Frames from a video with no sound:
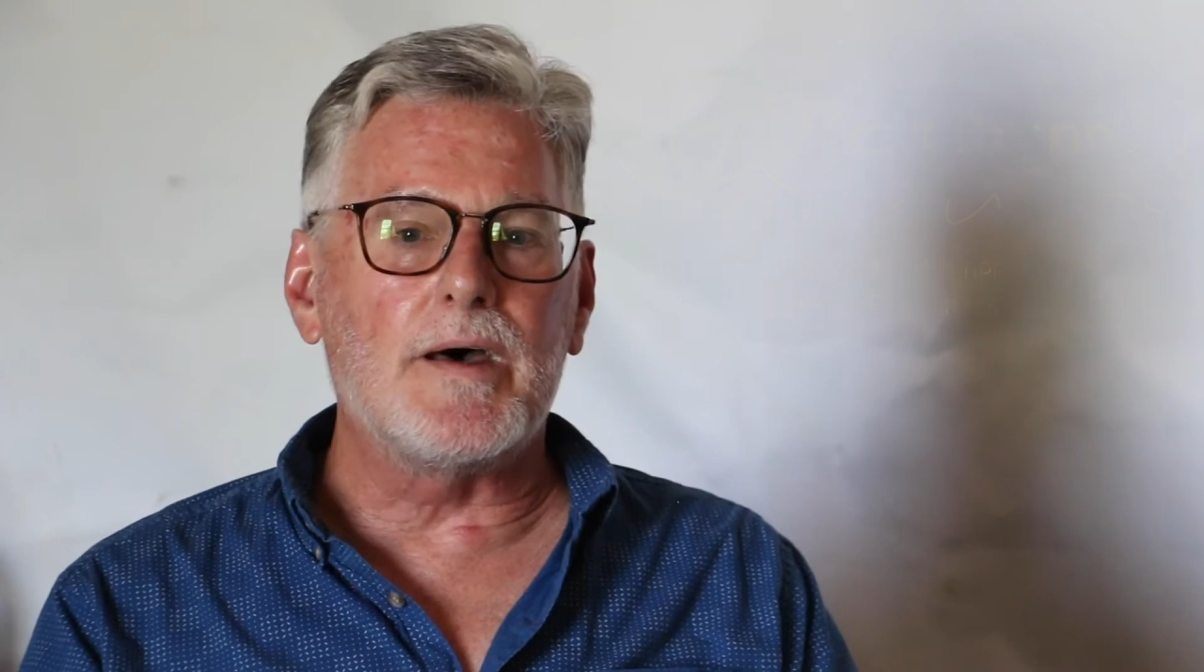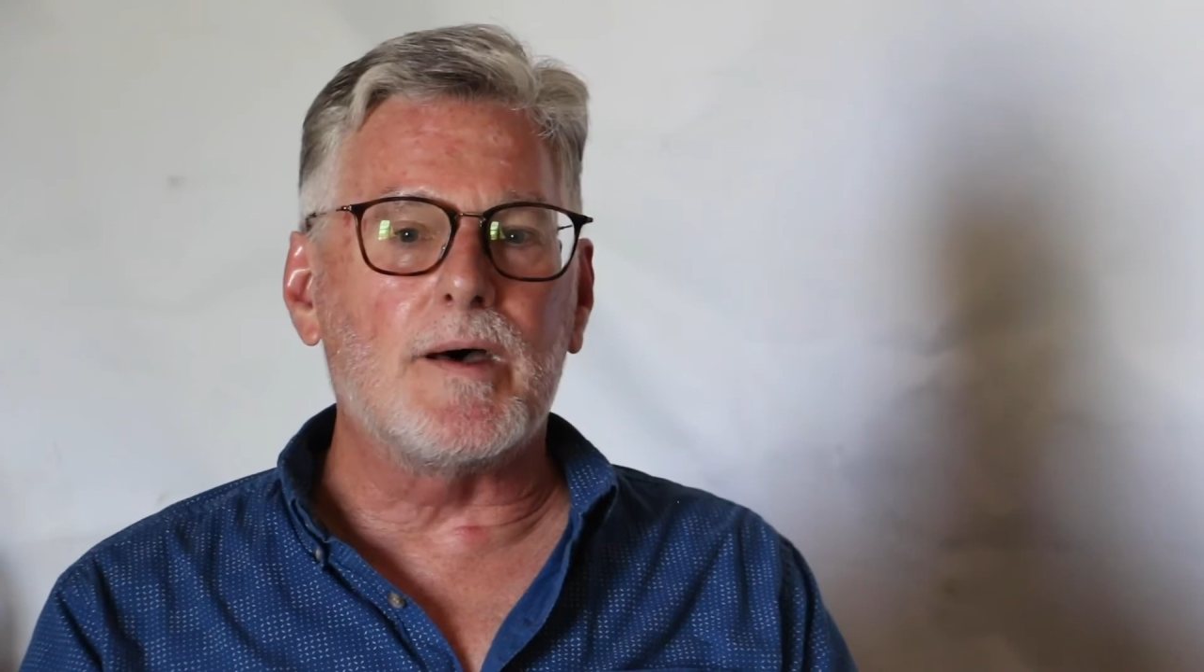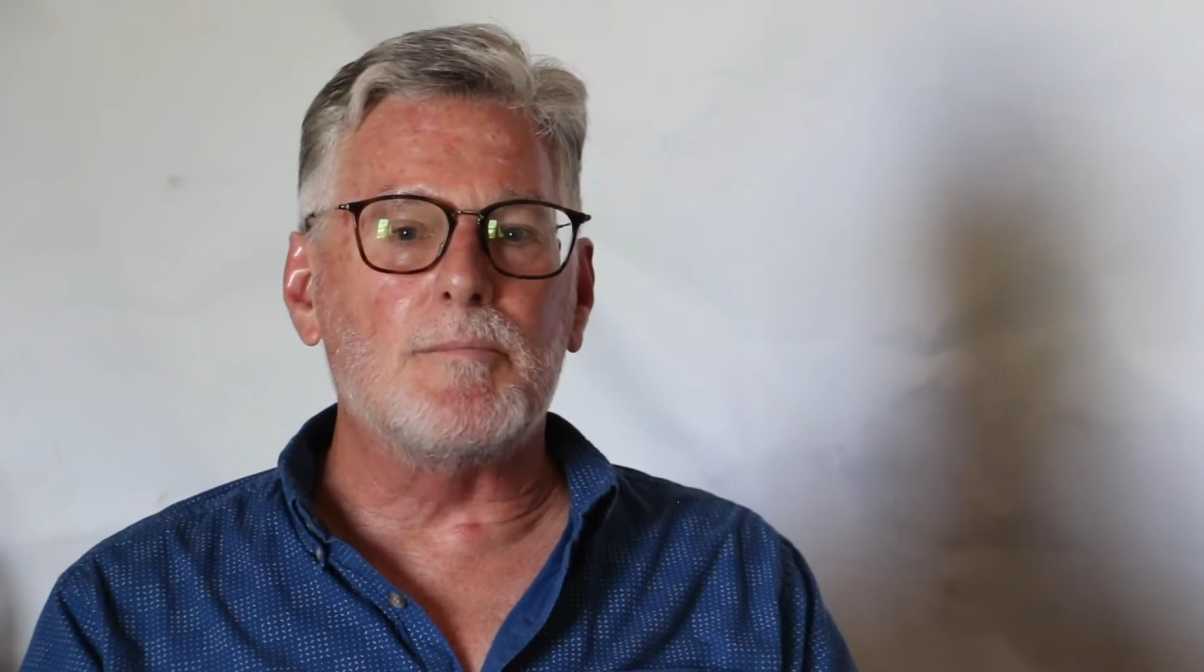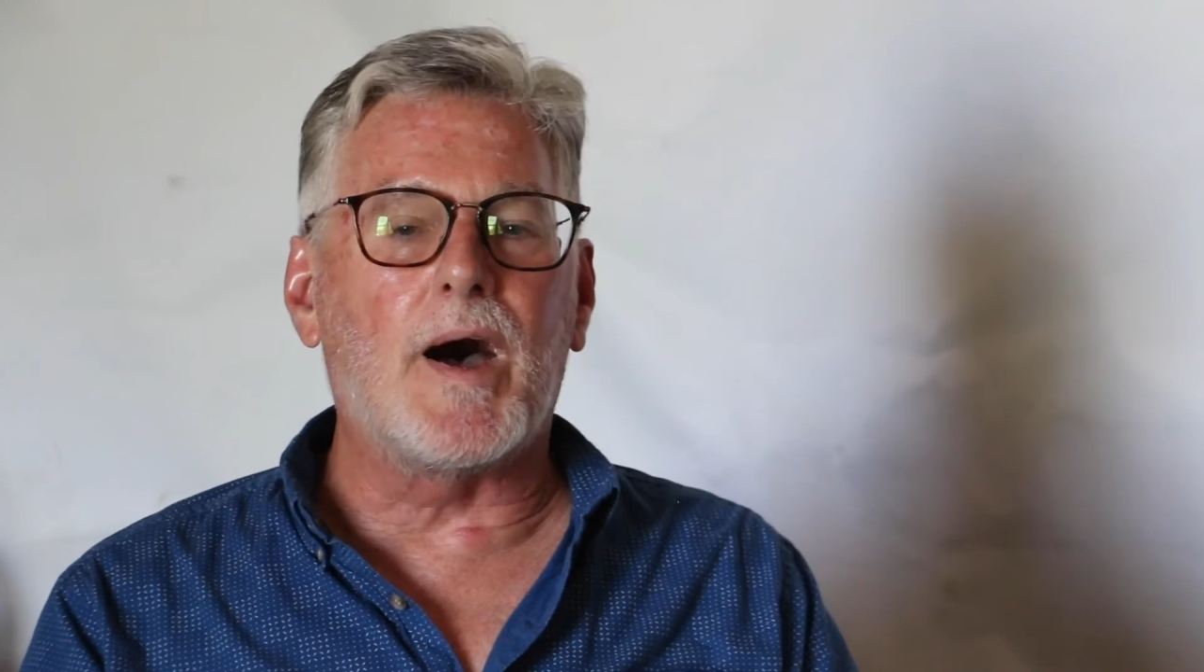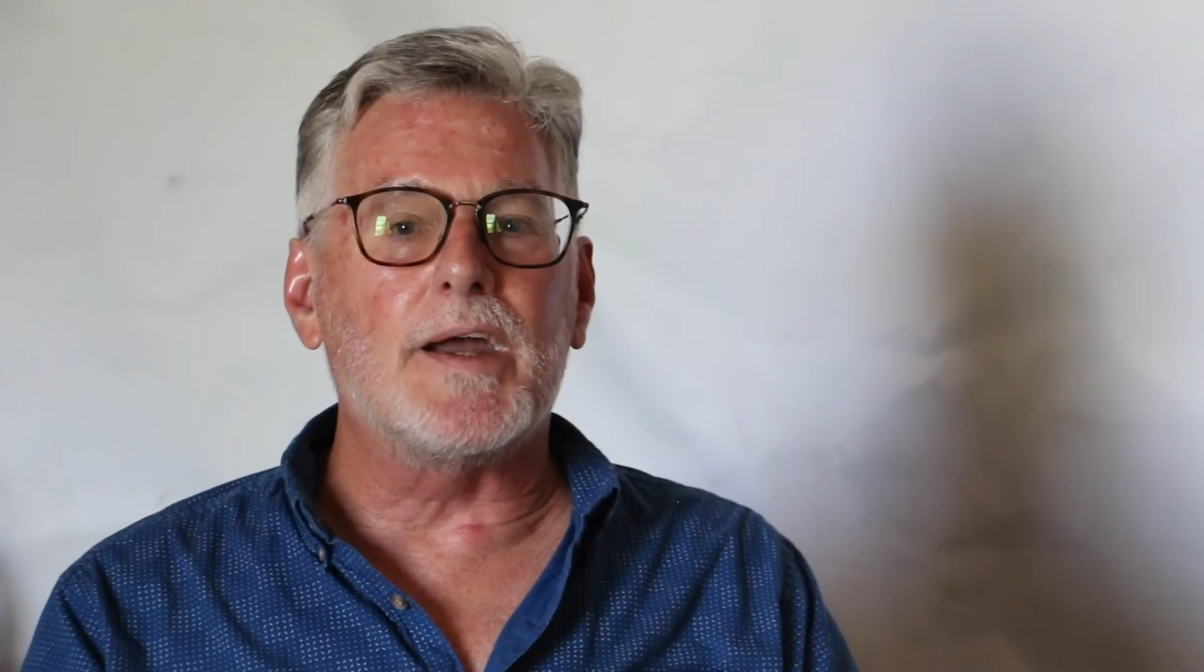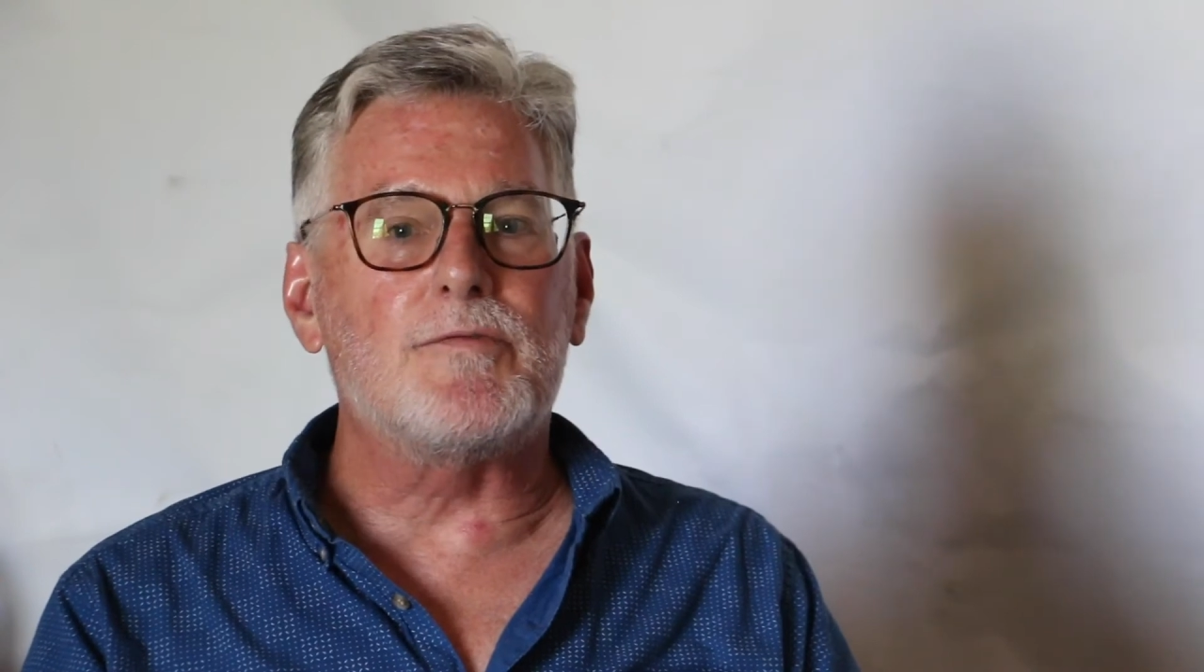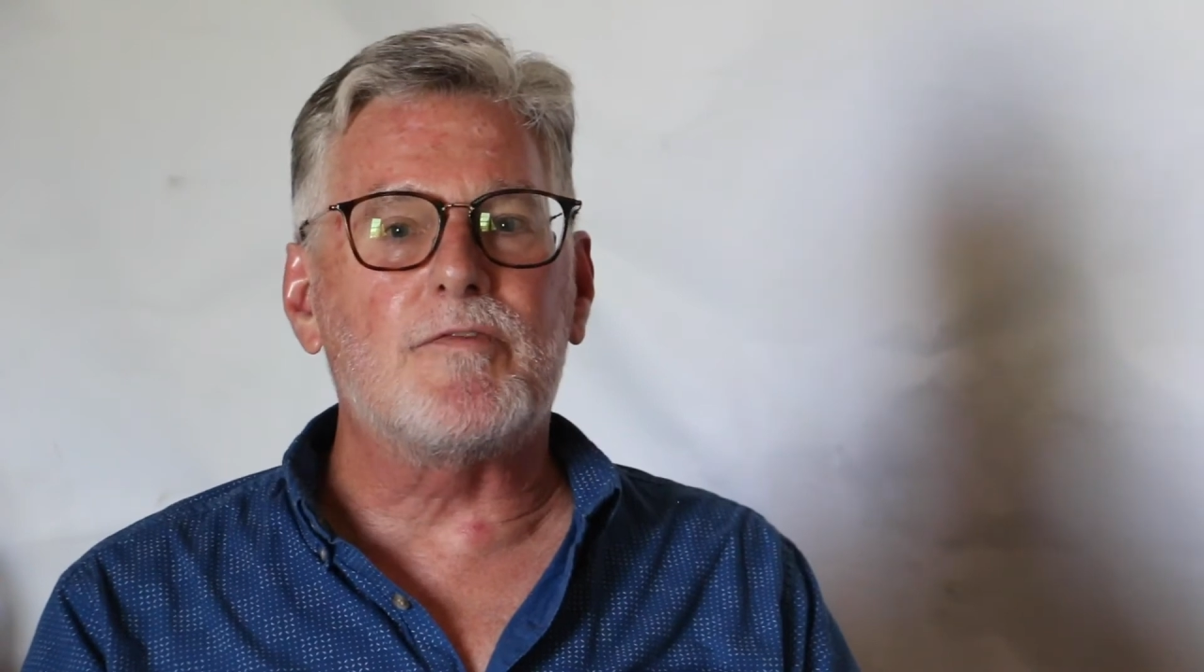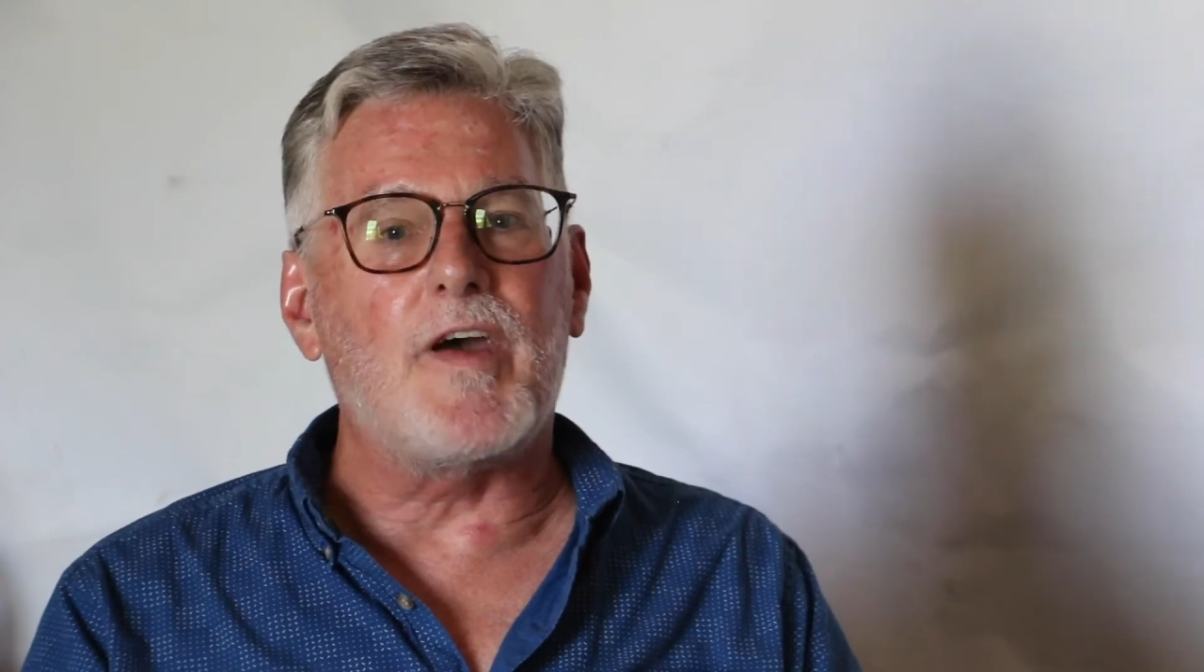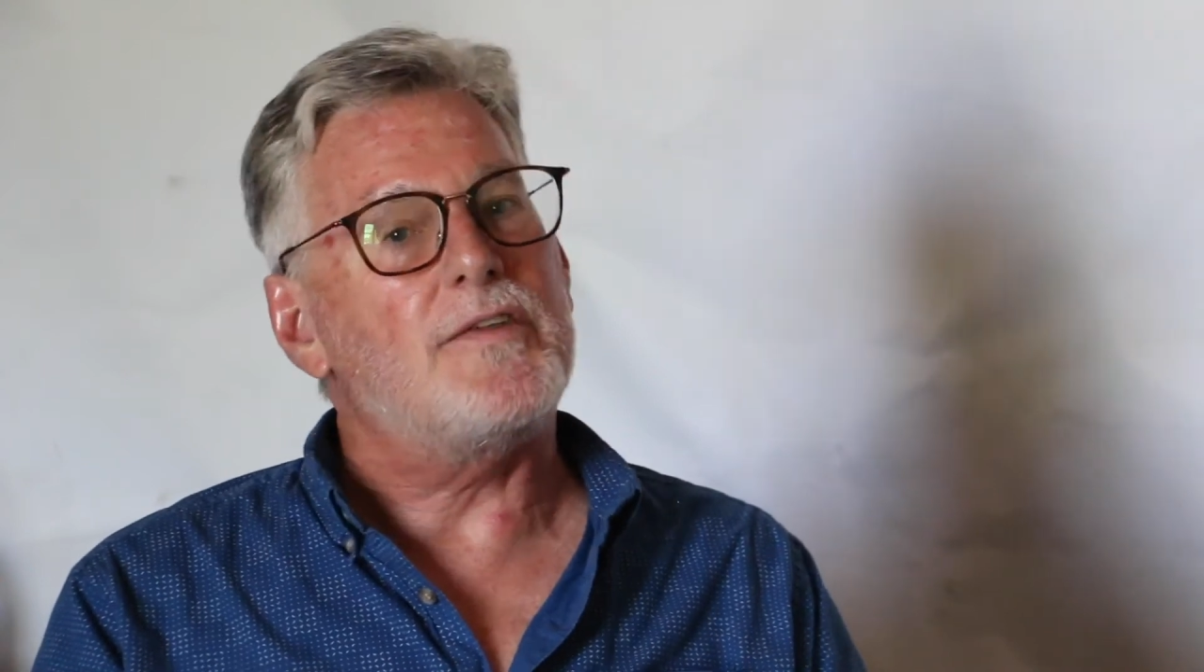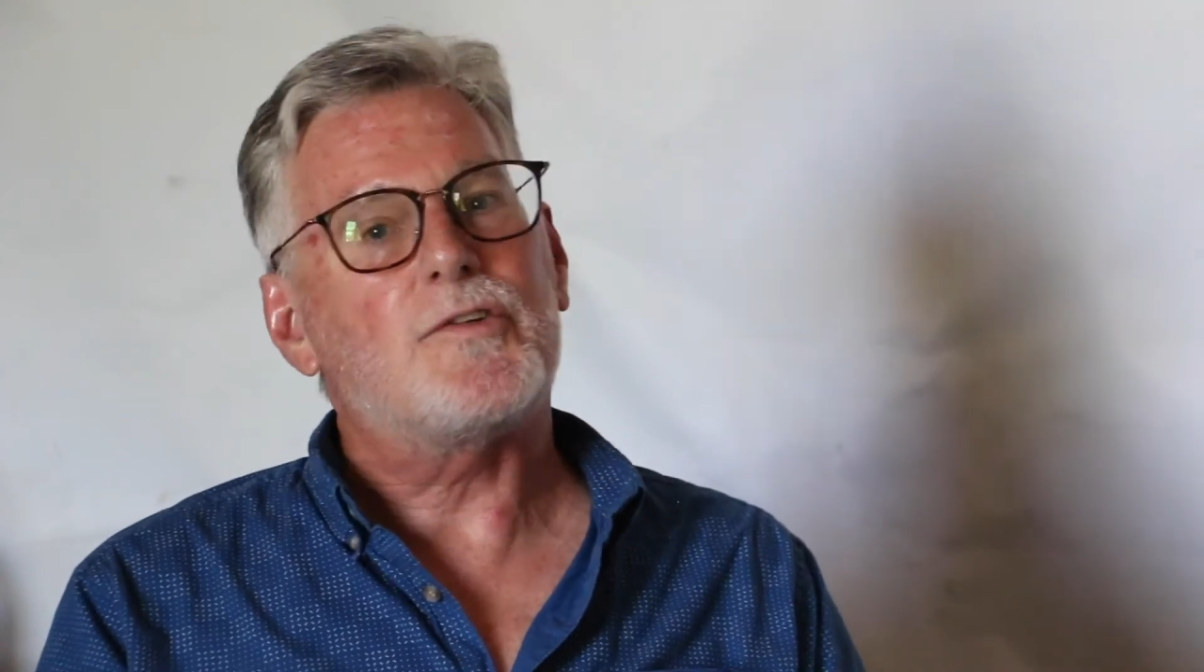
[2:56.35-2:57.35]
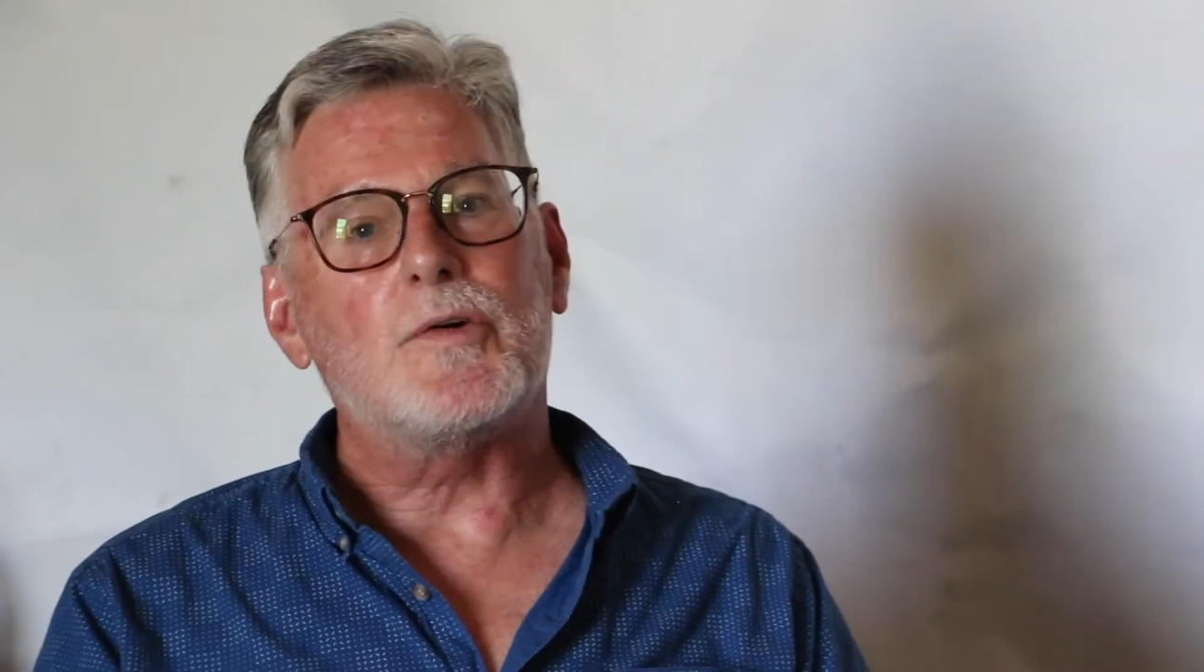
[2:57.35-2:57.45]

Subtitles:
my faith